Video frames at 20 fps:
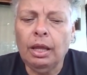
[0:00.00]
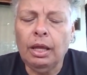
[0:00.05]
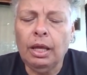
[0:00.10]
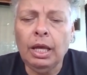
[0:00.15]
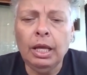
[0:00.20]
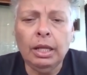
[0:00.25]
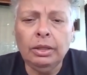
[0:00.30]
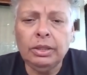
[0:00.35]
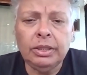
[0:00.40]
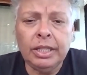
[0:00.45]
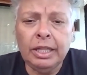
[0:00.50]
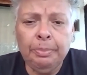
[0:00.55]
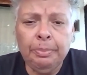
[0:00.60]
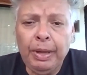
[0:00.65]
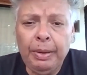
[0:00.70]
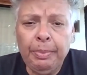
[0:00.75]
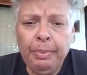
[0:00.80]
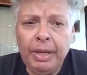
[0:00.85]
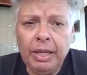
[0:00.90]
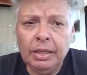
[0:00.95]
it
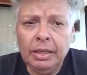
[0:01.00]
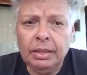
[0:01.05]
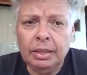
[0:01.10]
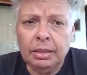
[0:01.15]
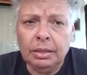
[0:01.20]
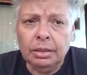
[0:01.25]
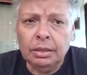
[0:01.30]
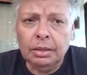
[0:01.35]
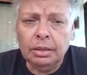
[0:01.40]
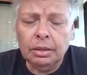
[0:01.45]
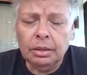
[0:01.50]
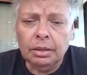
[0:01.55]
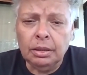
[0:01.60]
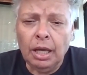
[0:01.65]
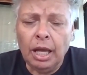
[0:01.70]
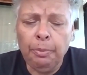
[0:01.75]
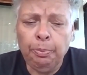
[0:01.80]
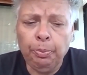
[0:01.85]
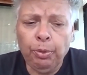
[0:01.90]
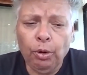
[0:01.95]
simply means
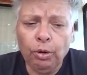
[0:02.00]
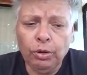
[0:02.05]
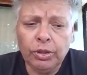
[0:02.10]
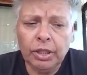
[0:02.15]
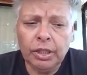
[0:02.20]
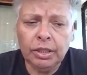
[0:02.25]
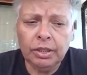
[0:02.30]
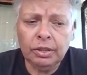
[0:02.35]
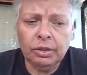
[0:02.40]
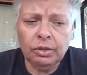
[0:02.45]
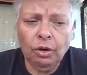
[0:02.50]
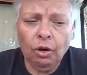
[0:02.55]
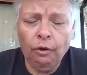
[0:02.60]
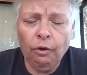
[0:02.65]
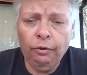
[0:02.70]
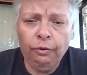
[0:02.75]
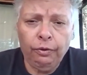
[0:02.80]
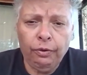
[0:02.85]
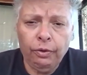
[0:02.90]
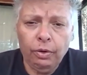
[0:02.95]
a process
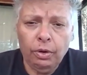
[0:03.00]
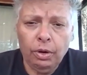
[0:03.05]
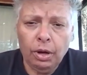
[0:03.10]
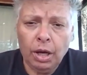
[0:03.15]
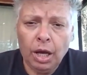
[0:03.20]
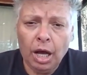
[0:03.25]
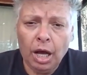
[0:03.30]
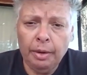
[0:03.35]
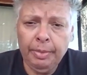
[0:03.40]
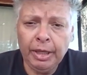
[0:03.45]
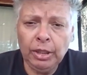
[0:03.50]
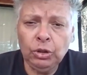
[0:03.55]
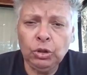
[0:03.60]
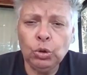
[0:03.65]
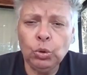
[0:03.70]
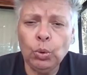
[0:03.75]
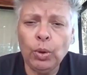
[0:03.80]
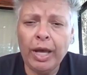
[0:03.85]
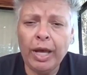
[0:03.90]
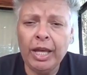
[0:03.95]
of coming
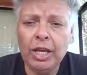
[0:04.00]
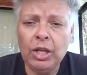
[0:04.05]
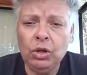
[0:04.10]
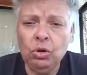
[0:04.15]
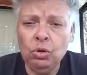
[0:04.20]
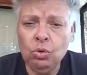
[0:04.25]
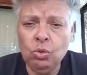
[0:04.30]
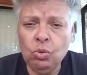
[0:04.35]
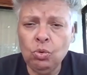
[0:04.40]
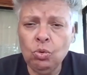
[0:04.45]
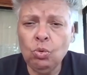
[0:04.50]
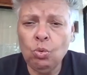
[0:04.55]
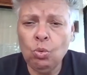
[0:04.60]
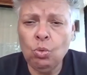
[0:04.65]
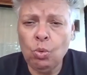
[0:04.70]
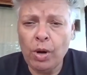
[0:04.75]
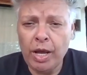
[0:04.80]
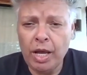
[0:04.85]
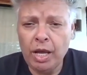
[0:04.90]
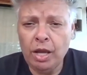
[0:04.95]
to a new
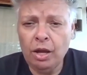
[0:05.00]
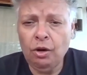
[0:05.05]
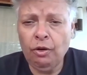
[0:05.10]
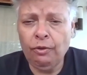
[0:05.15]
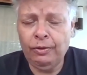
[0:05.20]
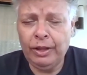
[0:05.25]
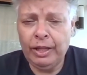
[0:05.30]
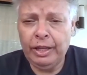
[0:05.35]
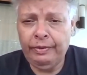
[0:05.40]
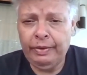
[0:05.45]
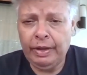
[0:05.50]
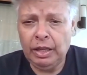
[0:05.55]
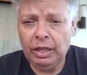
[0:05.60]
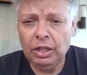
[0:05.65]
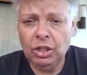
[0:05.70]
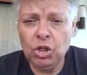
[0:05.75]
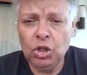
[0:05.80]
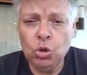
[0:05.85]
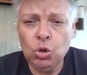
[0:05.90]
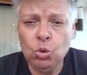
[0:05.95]
way of living.
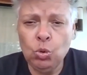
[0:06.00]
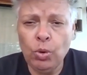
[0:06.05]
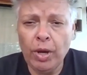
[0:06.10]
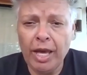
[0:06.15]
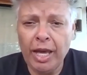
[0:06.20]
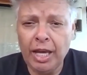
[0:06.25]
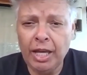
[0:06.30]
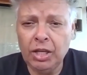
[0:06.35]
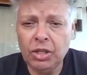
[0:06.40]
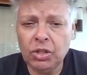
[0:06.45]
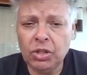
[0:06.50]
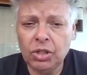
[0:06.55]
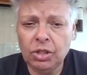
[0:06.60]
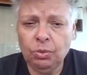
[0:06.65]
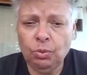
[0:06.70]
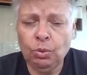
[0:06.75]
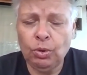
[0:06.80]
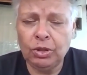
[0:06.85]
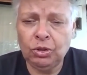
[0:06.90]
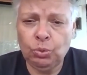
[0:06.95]
New Age
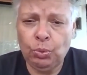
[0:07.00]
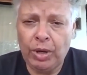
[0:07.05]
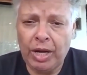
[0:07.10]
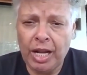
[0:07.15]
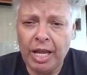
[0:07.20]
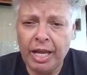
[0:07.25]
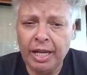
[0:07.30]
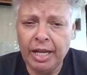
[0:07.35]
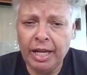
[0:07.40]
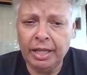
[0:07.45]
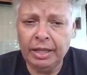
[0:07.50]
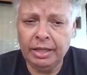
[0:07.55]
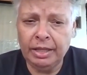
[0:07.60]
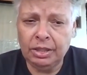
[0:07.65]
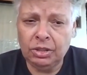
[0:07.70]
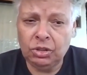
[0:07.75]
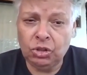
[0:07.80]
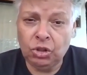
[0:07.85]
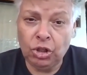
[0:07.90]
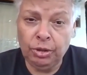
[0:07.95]
was related,
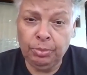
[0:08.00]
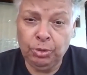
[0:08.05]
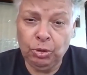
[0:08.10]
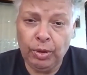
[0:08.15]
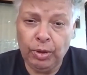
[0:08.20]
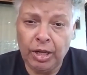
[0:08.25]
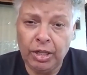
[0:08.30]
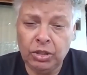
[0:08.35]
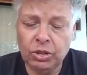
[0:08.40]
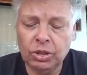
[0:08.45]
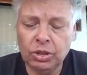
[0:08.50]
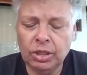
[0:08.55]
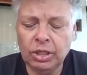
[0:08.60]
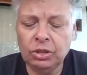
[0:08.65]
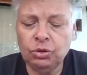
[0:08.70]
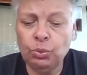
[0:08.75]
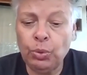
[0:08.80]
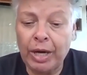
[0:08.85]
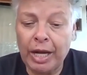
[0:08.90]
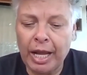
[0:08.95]
the term New Age
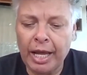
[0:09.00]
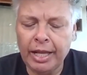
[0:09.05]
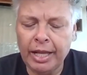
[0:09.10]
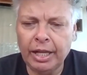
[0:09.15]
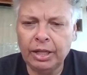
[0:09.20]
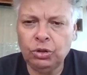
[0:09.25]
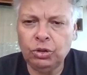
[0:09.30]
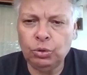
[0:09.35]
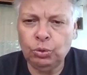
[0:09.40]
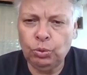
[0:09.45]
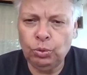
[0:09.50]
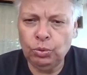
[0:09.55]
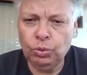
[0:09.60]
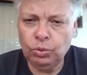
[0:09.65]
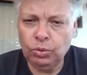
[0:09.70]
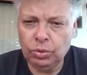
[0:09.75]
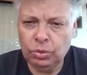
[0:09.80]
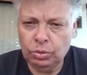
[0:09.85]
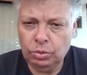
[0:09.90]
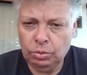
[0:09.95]
is related to
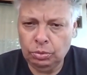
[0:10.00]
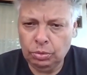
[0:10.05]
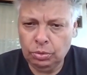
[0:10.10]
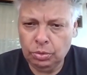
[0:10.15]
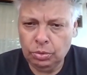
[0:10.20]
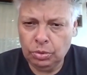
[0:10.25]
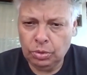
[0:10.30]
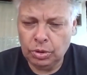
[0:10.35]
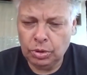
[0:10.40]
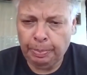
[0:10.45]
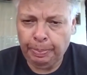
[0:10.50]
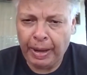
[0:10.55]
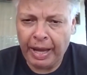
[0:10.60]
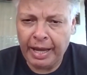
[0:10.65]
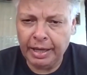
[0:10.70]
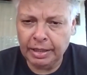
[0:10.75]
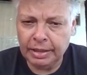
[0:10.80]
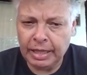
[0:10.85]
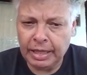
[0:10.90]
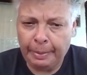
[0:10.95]
the
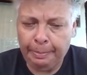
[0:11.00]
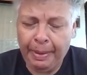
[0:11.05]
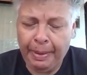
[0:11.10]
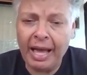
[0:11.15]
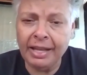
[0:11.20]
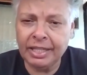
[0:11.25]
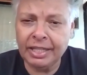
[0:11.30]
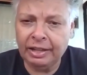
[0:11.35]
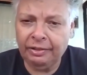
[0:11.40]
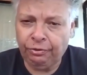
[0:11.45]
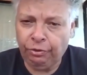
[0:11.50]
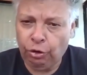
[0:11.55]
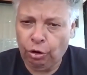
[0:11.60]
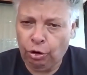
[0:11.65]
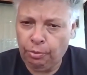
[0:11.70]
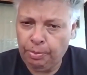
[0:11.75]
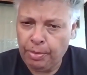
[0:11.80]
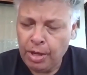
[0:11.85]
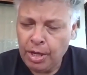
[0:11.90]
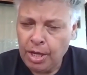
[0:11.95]
passing
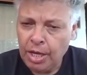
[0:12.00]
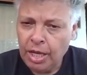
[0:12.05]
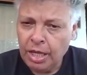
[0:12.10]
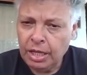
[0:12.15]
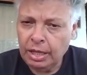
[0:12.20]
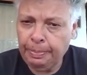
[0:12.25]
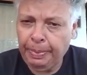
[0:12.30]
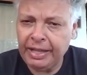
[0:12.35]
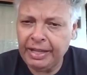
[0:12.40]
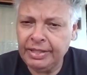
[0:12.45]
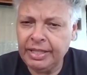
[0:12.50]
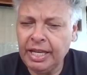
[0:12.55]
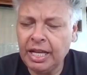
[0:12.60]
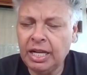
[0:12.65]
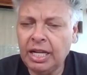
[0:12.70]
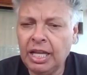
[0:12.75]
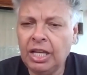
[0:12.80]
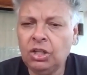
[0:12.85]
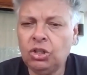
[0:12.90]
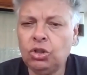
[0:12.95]
from the
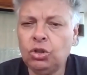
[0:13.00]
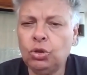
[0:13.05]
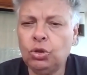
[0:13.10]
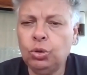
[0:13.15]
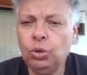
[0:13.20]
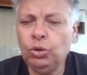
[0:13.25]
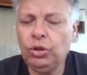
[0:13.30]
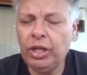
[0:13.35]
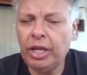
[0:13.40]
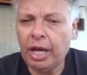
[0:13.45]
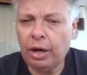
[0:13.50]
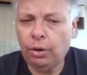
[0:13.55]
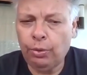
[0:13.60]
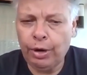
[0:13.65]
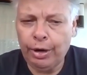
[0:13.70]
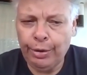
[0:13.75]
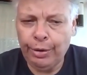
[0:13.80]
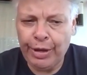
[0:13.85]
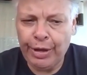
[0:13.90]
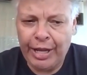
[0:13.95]
Piscean age to the
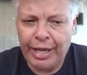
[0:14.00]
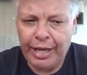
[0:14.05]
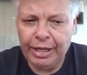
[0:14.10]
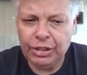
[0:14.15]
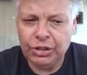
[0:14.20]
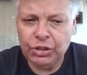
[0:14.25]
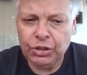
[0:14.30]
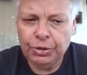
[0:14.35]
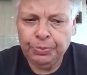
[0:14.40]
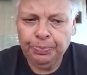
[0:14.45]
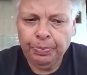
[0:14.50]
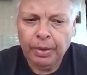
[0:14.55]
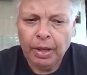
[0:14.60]
Aquarian age.